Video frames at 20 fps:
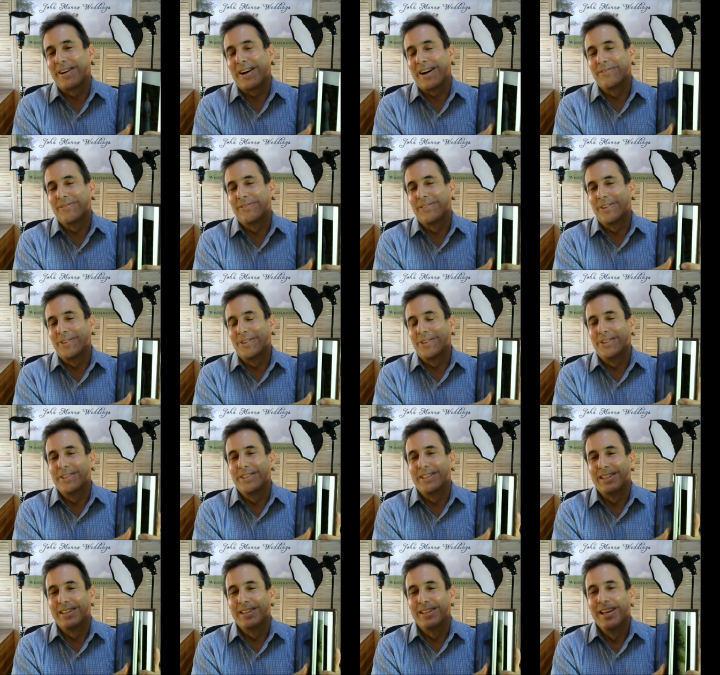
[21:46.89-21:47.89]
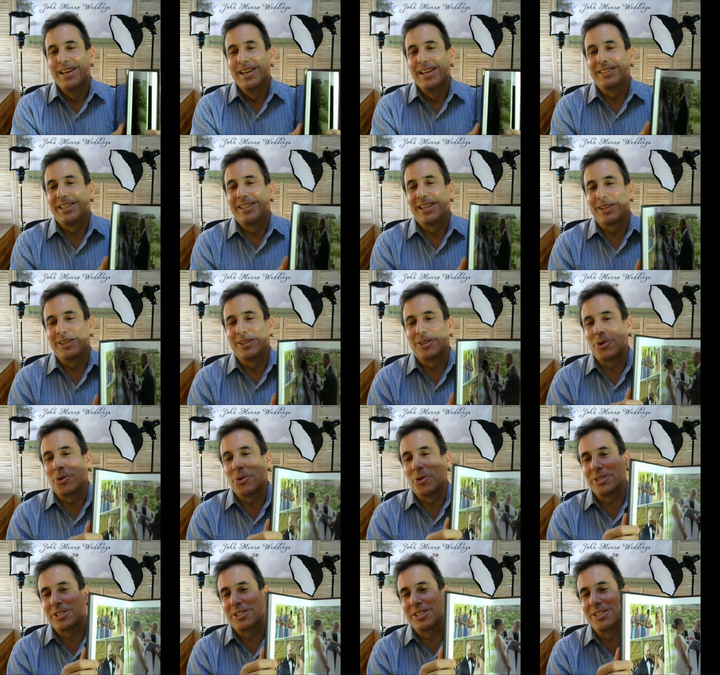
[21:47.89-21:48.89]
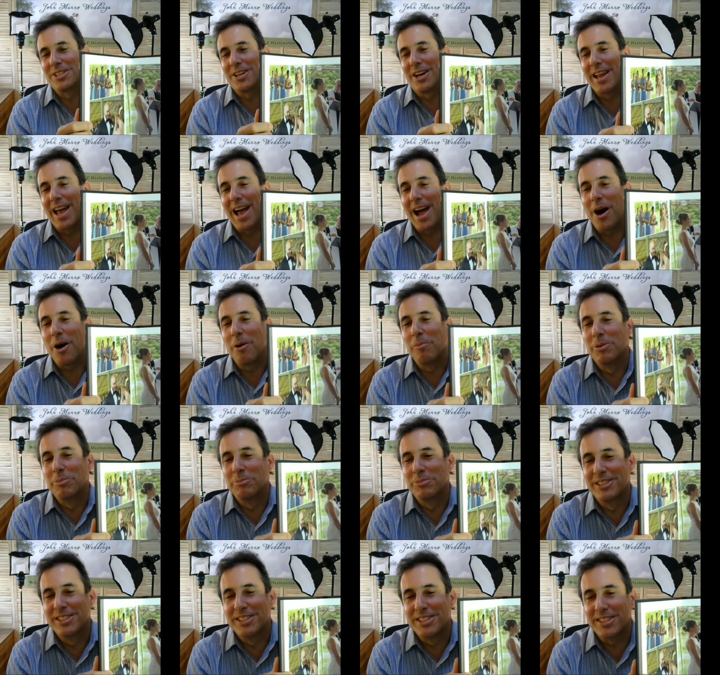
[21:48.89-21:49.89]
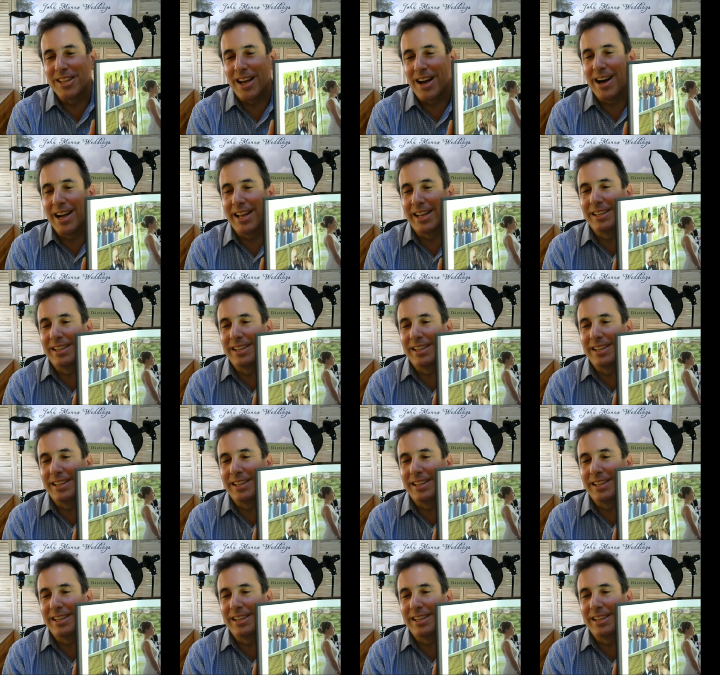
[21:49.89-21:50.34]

I've learned and taken courses on album design.